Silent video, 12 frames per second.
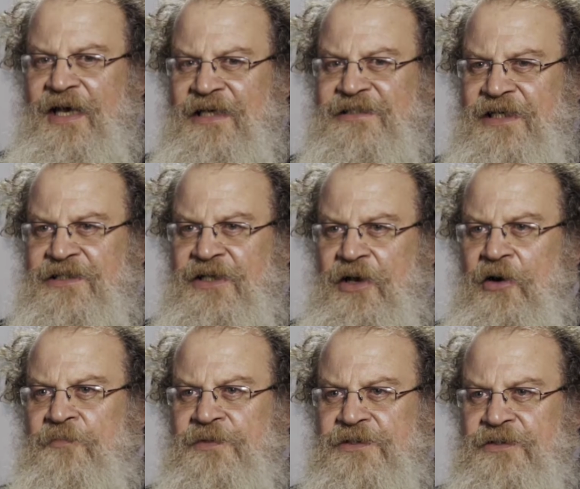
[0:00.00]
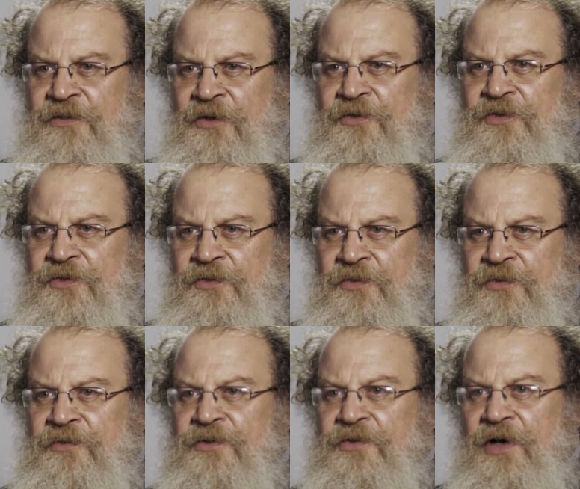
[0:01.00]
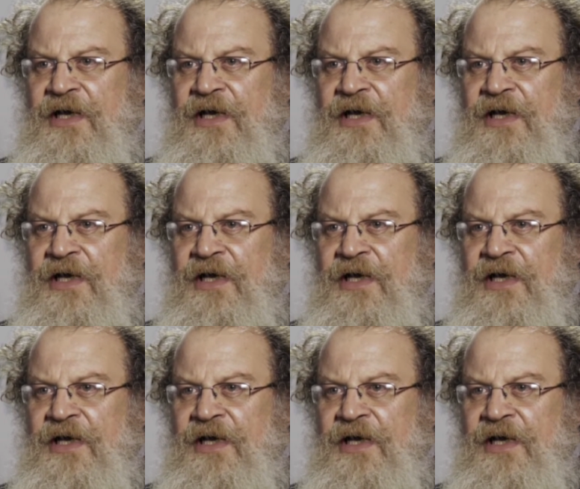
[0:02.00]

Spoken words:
has actually helped us a lot to